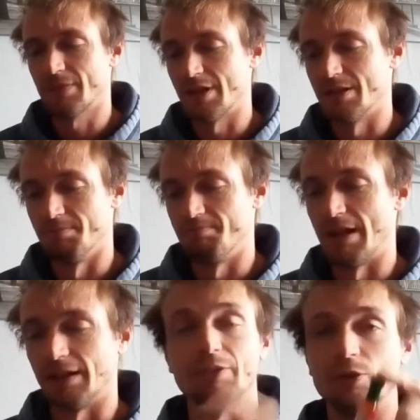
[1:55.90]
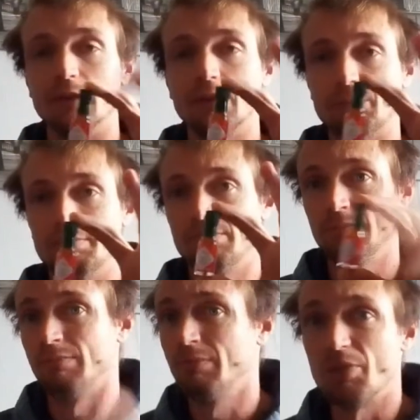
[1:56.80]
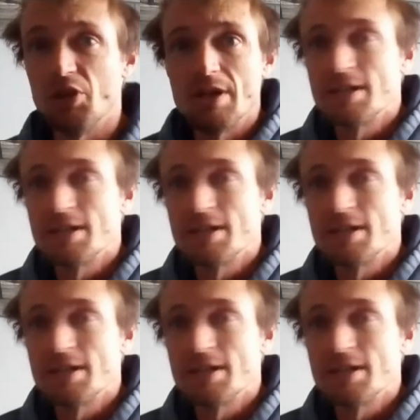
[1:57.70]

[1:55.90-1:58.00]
there's a big difference. But you can